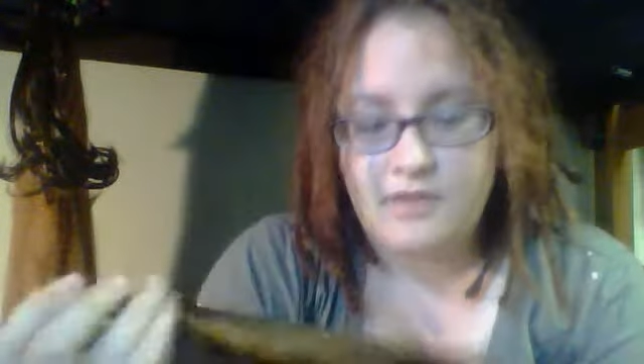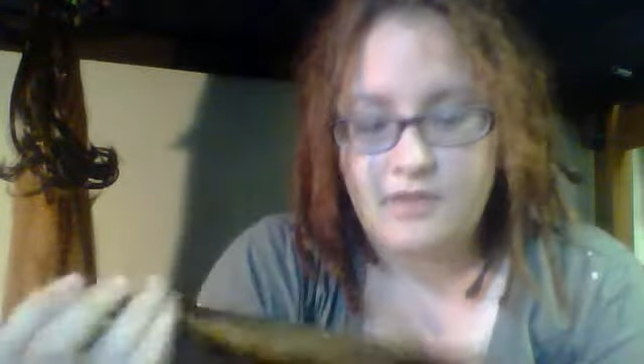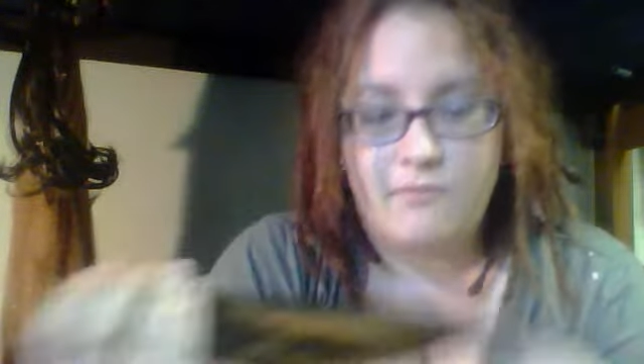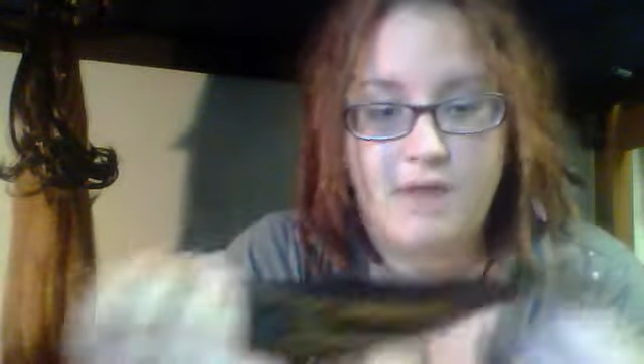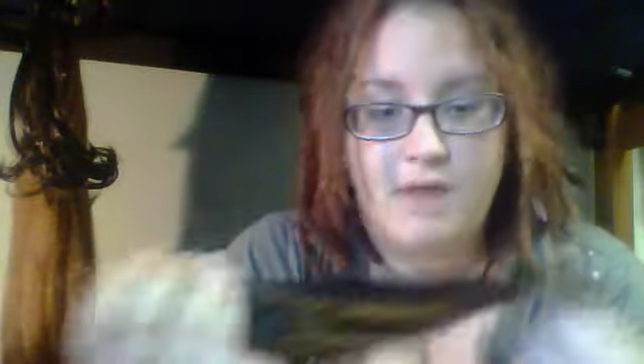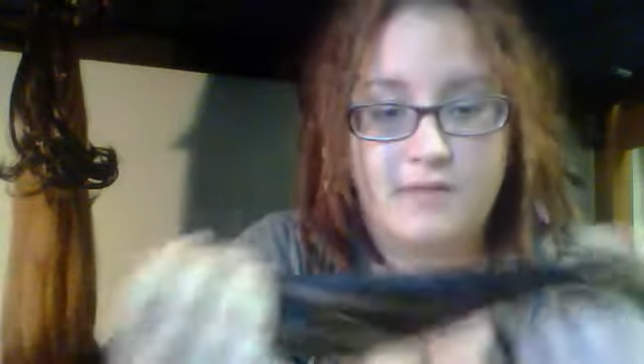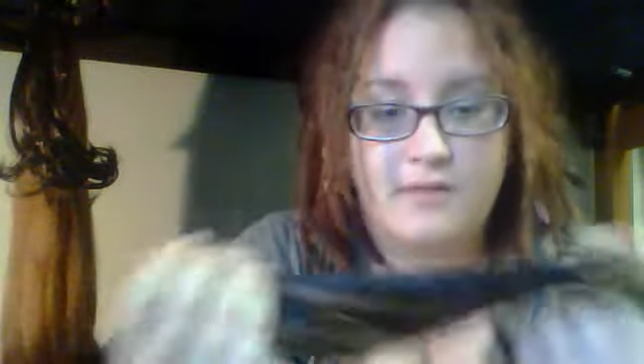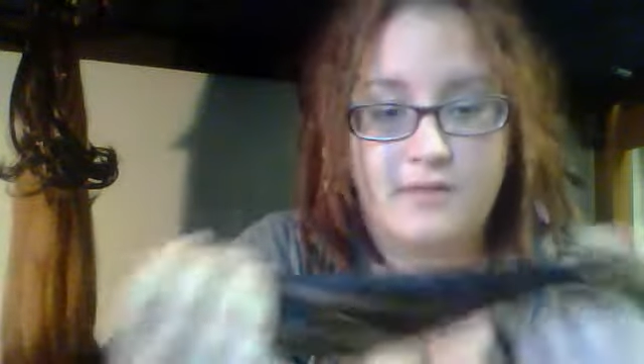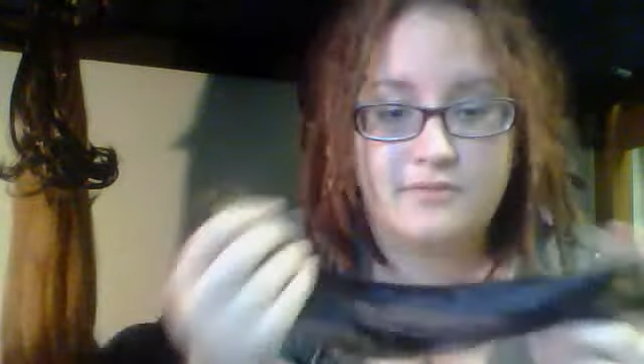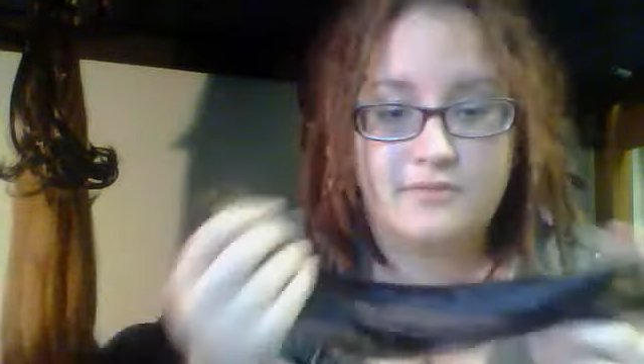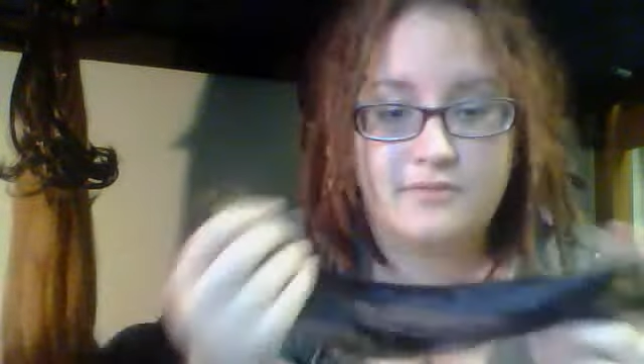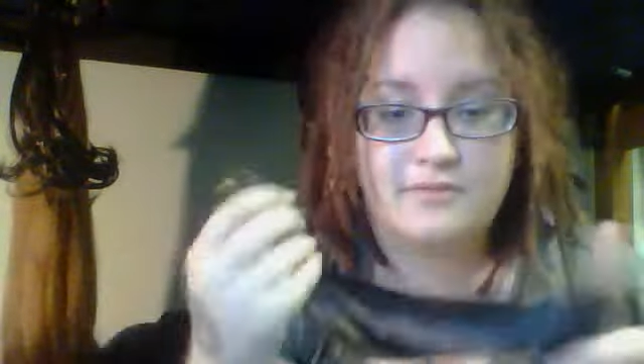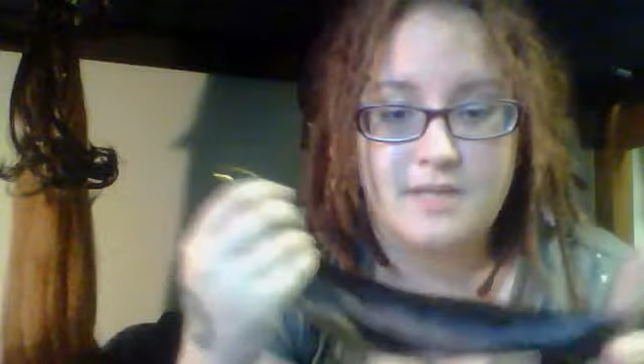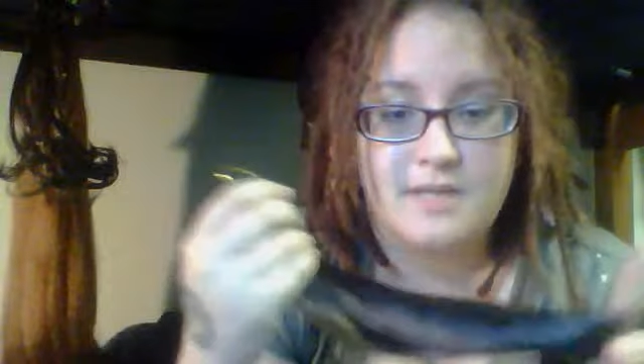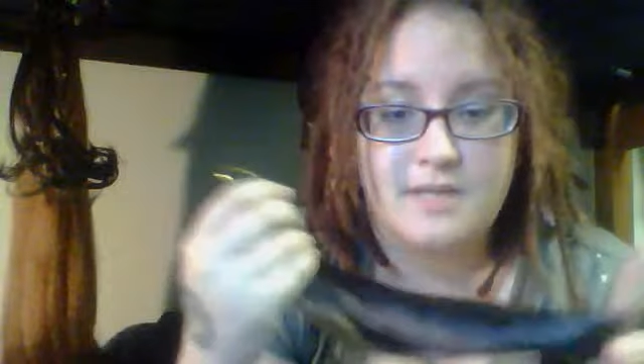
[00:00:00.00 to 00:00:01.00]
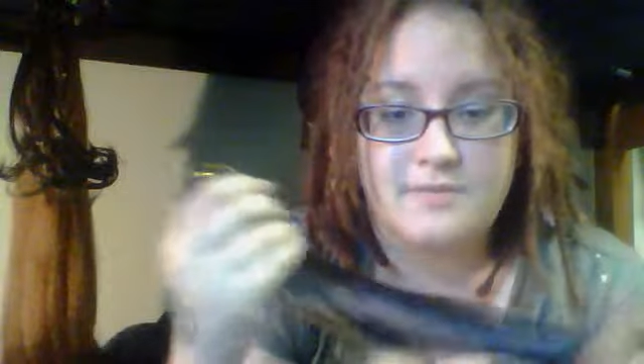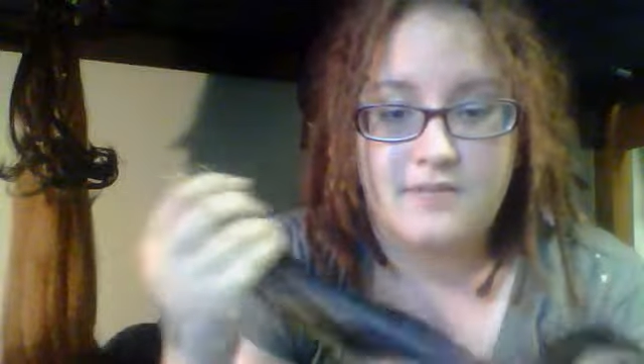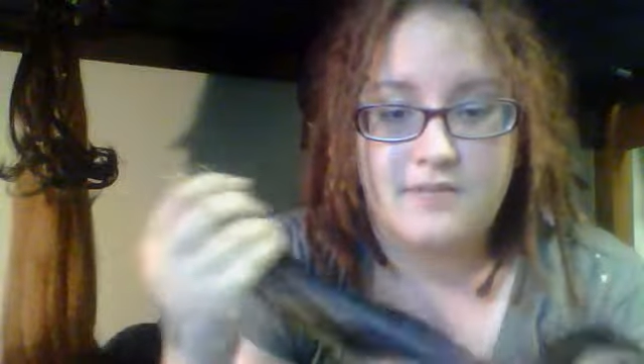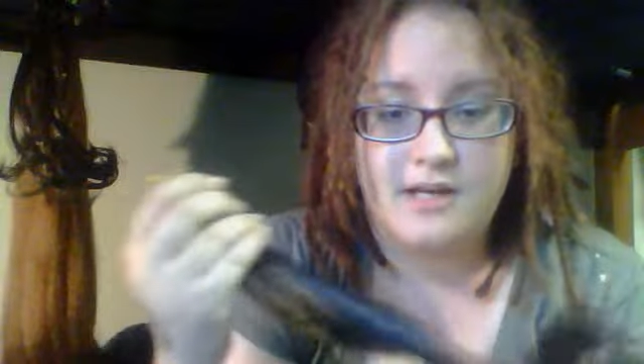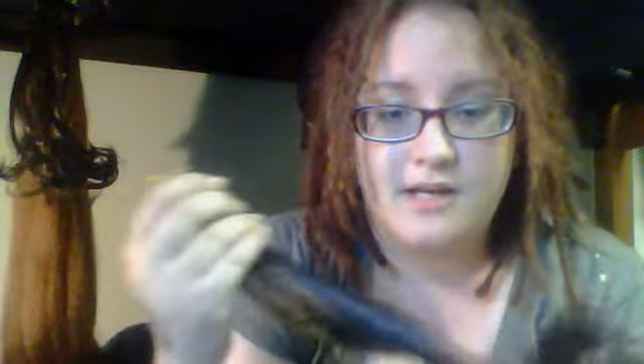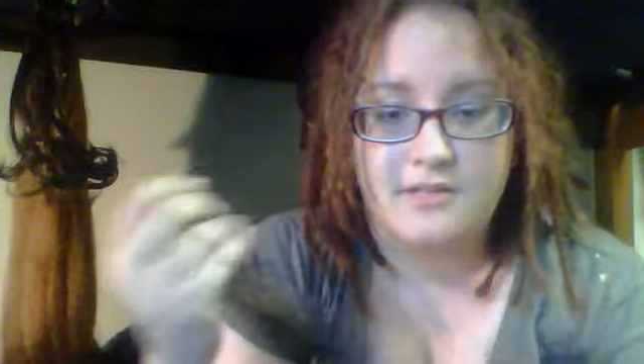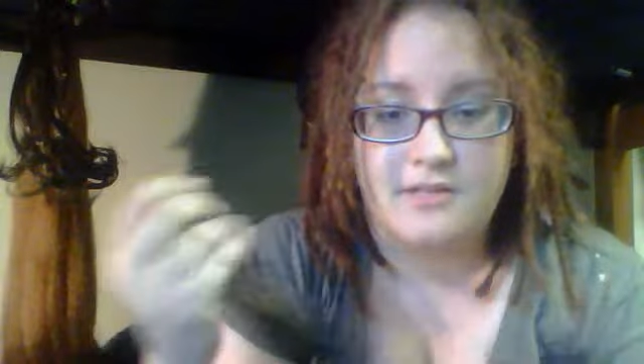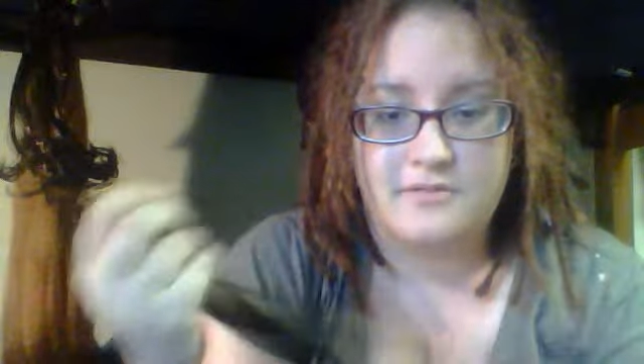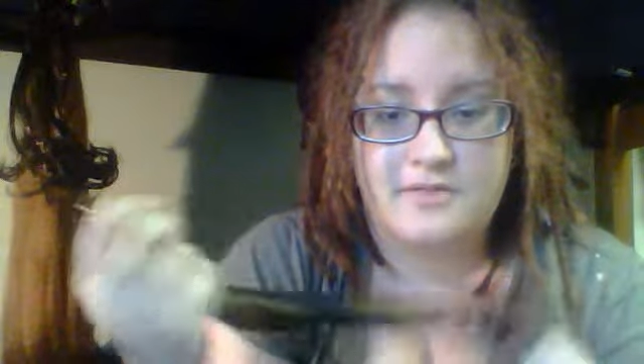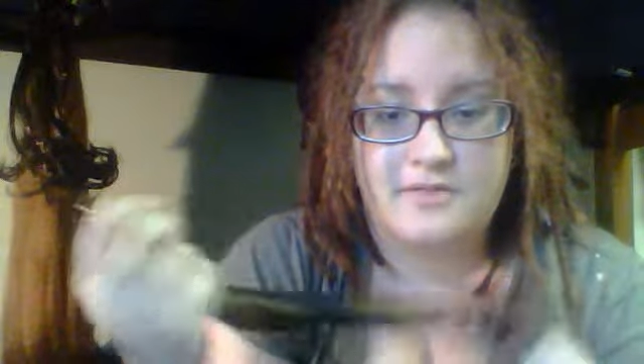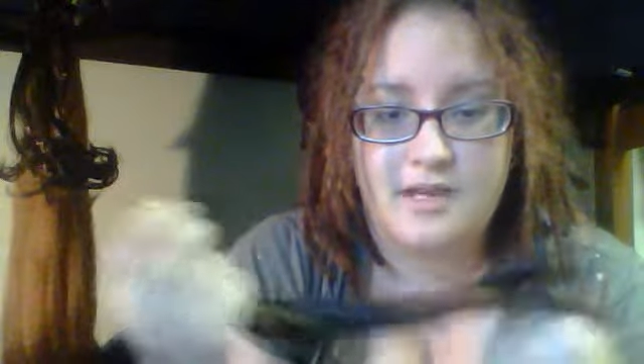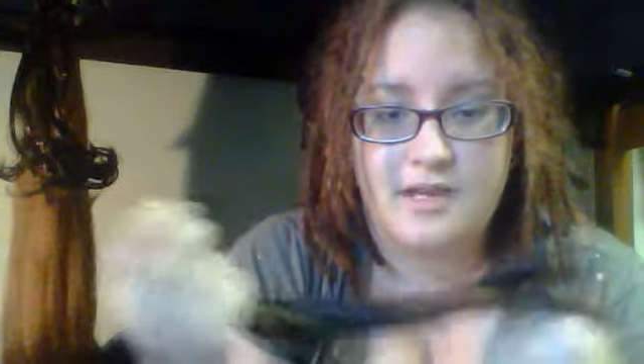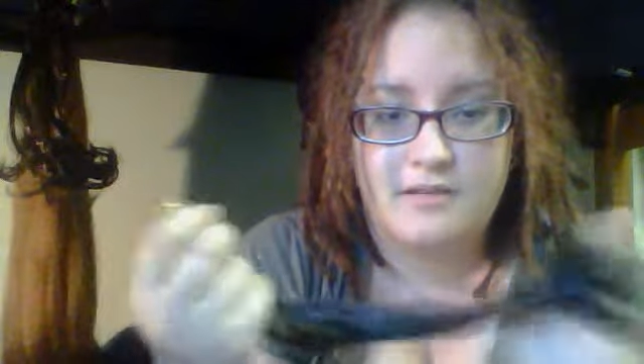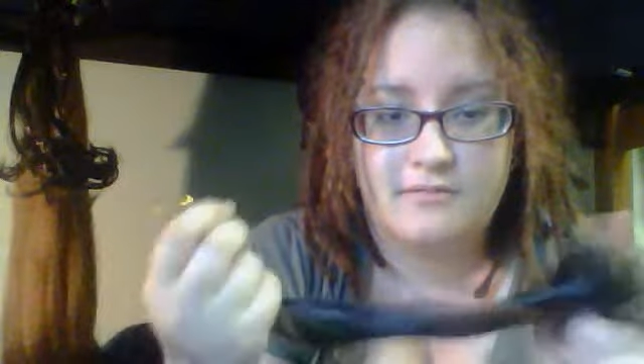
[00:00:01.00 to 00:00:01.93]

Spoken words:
Why do I have 2 types of hair, you say?